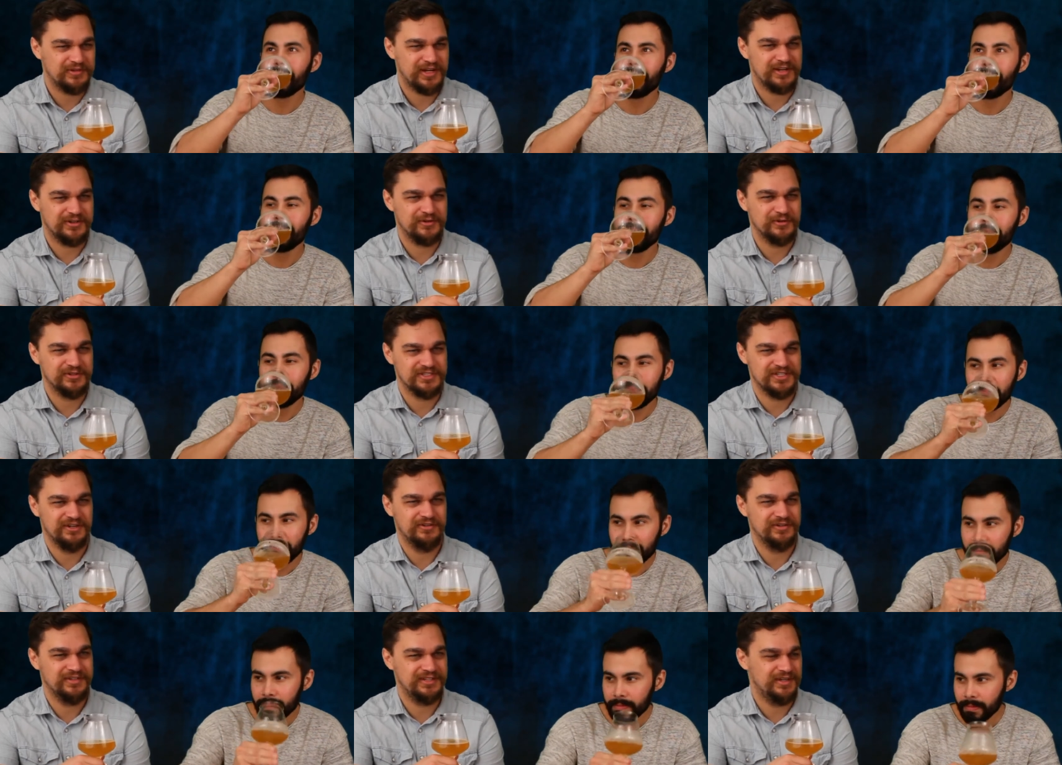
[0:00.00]
Speaker 1: gone to Cold
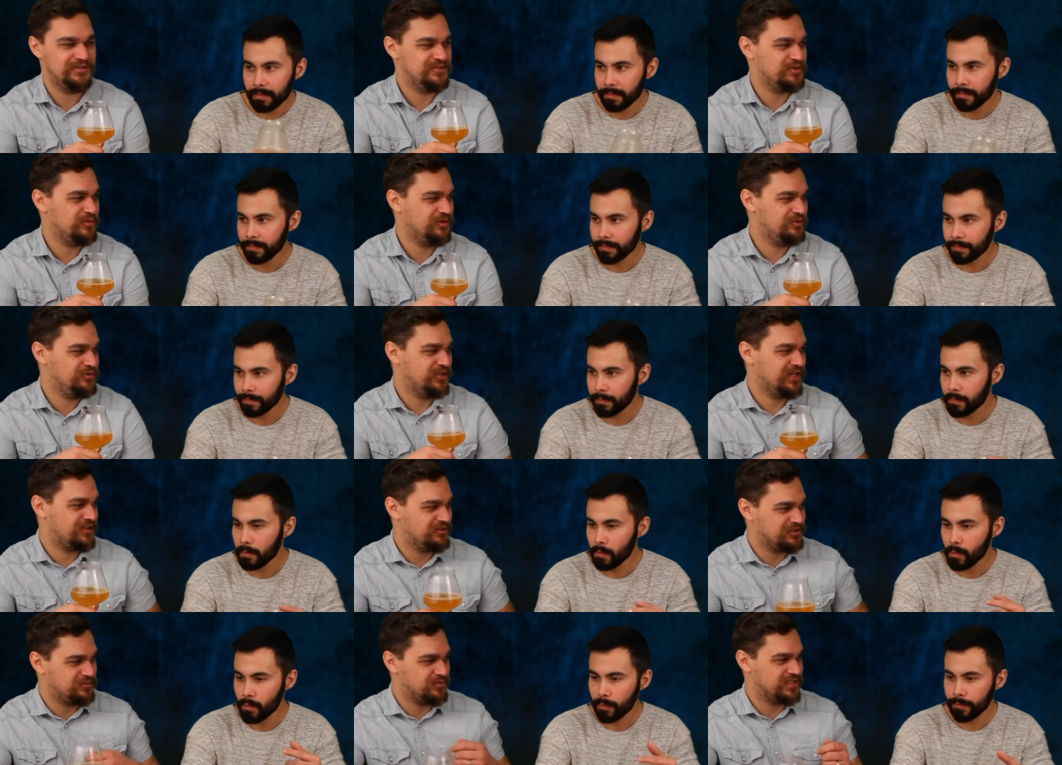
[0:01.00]
Stone, and so we do
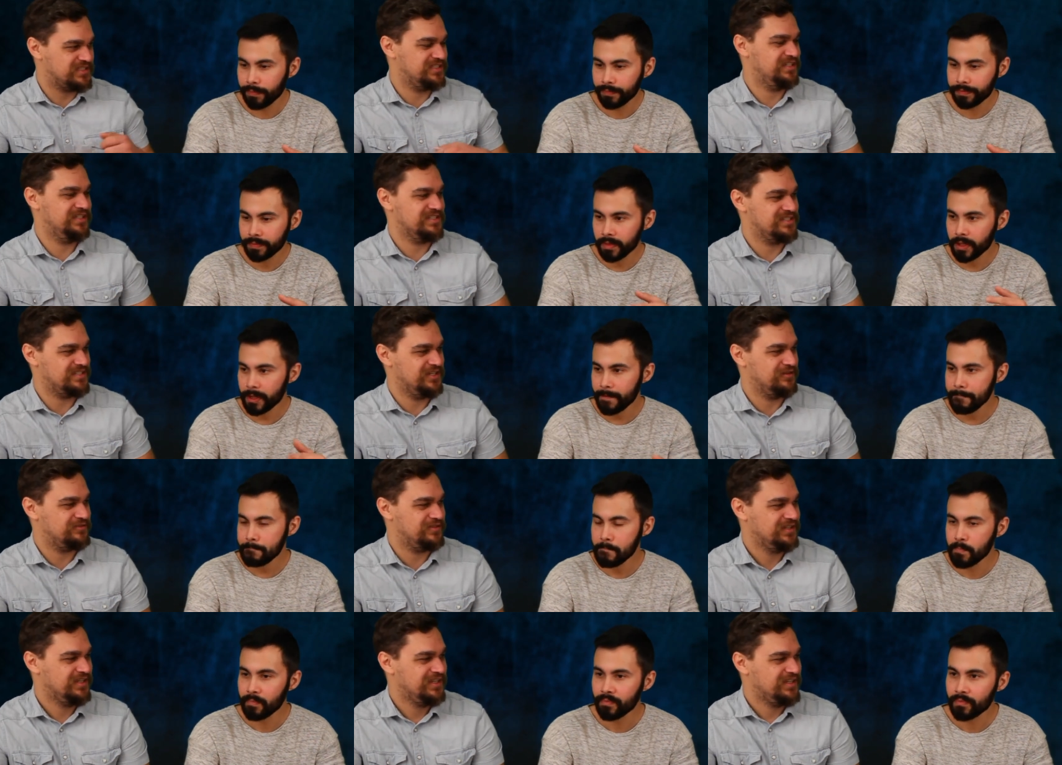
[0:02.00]
like all the mixing and stuff.
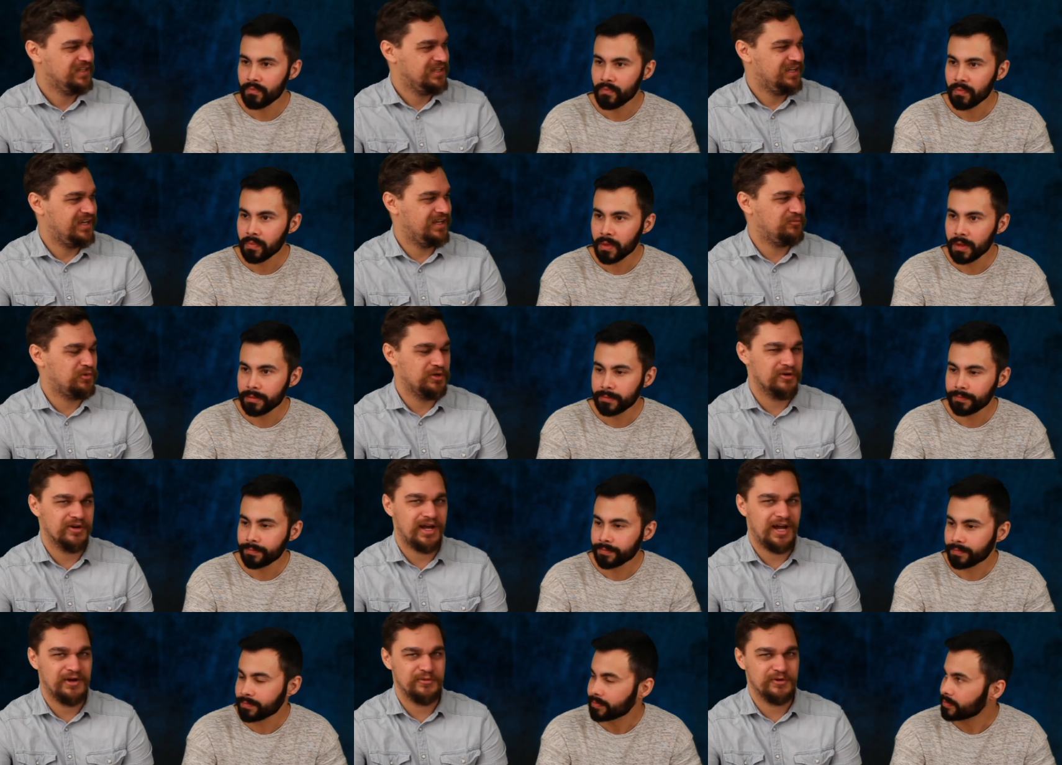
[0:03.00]
And we
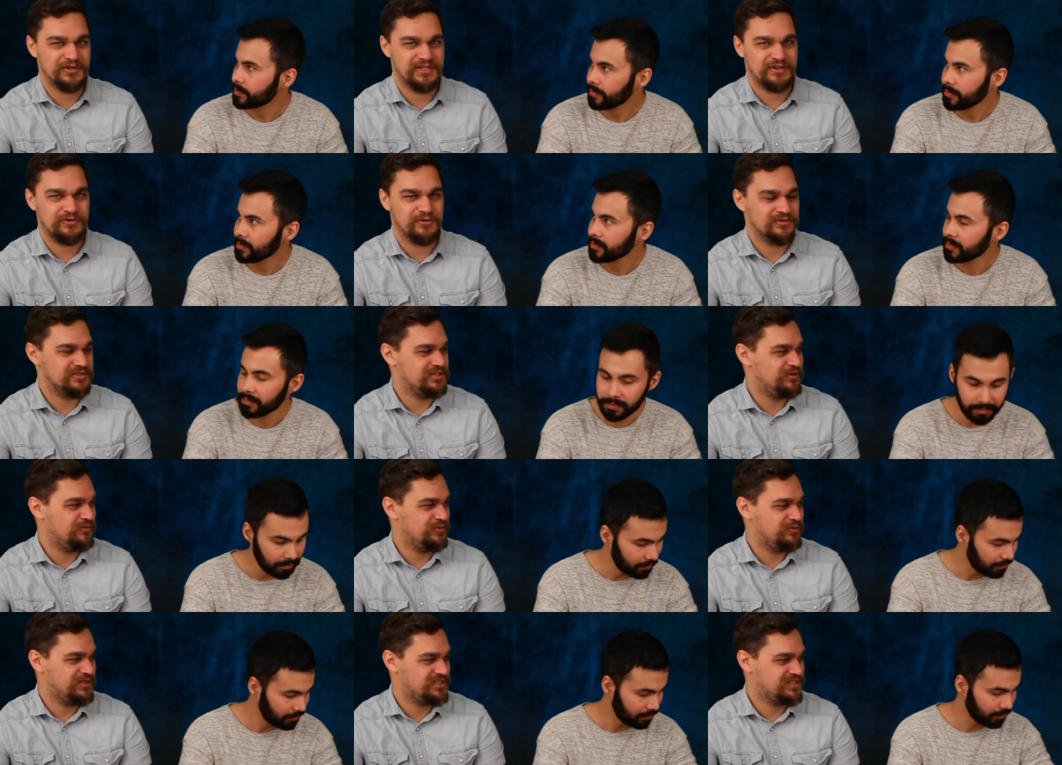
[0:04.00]
were I worked at Cold
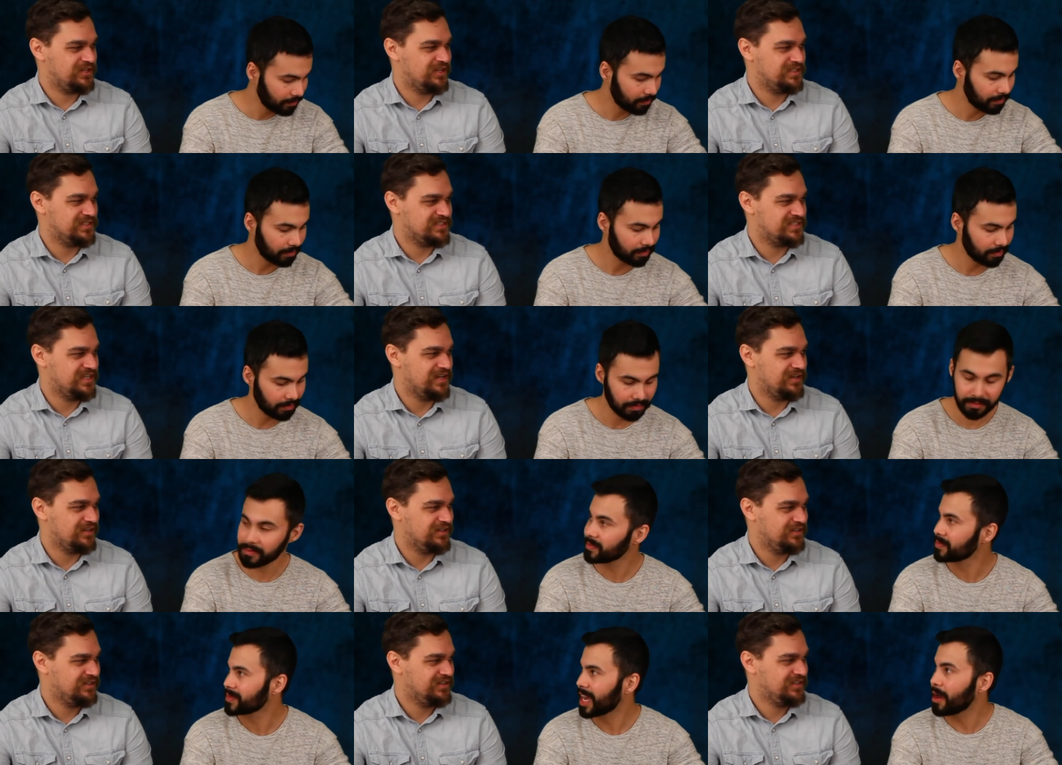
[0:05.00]
Stone when we still had to
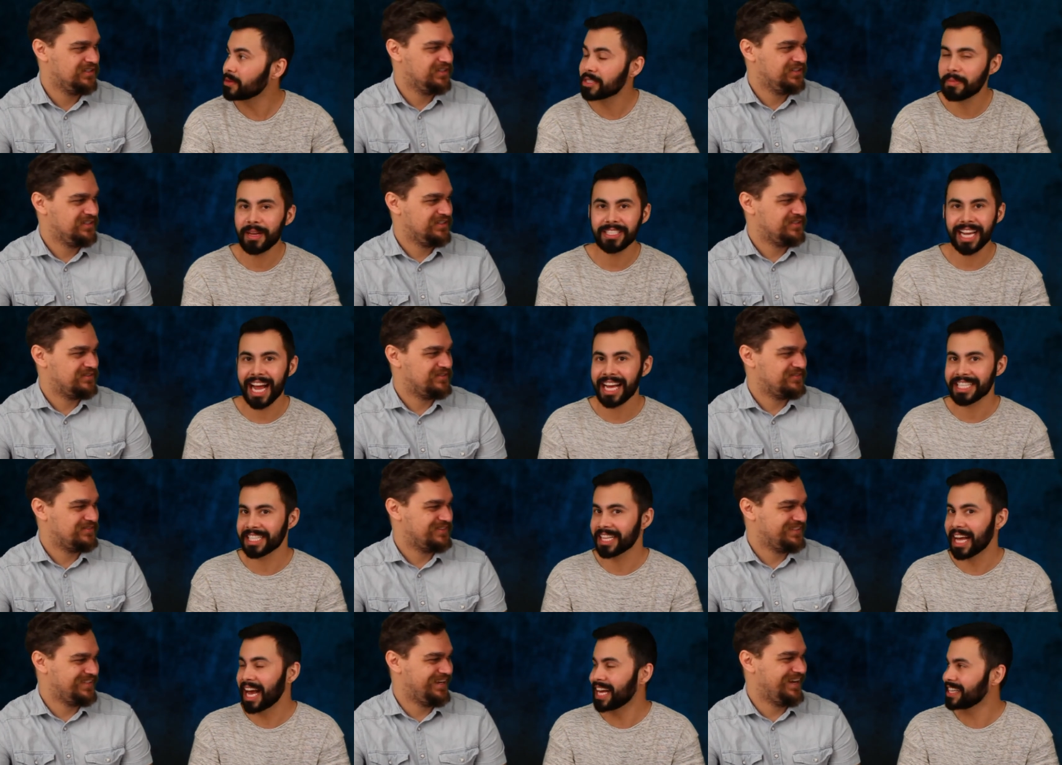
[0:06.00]
sing.
Speaker 2: I was about to
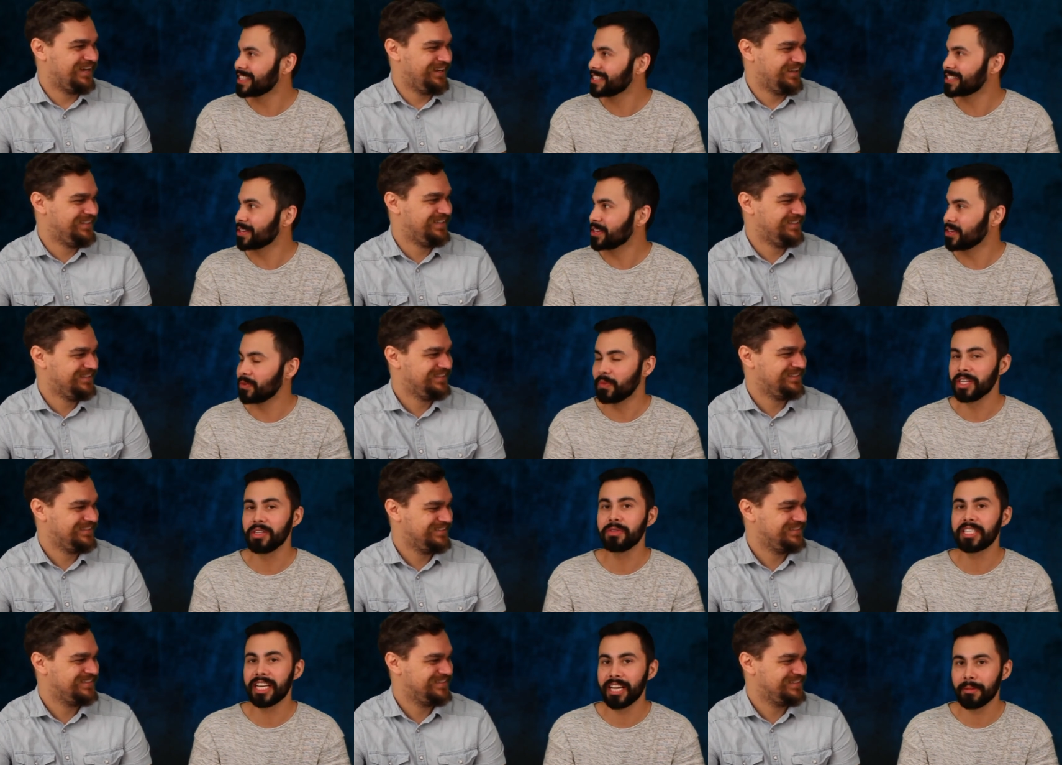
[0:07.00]
ask that. Yeah. So you, when
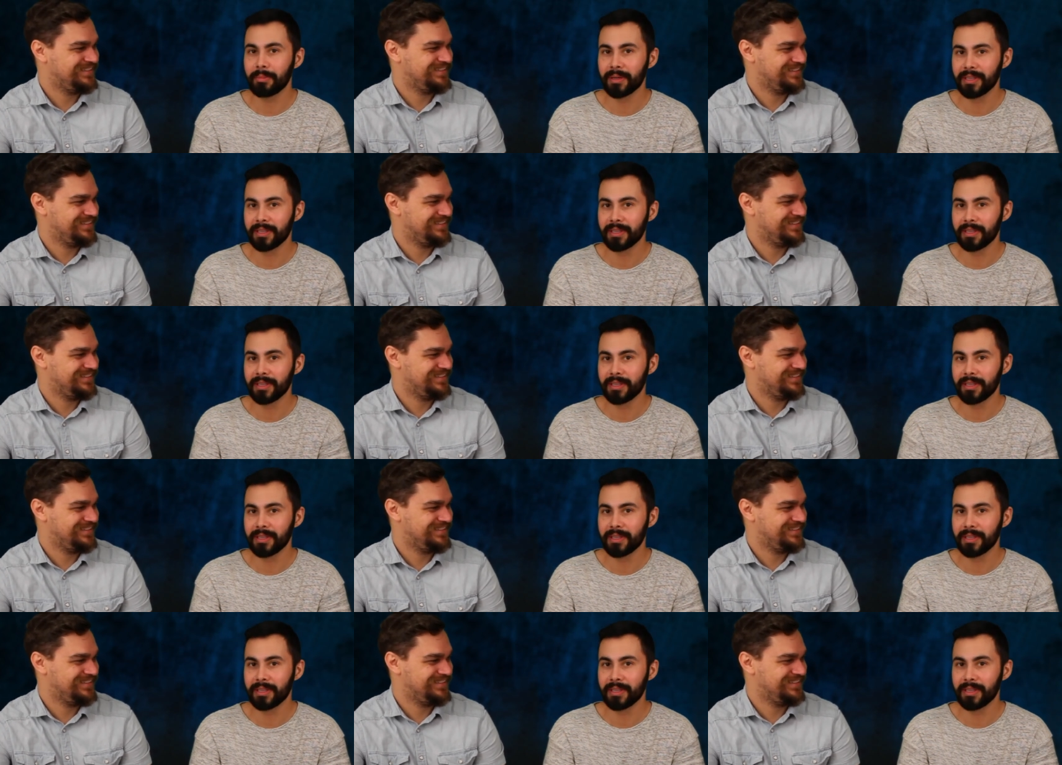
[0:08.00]
you tip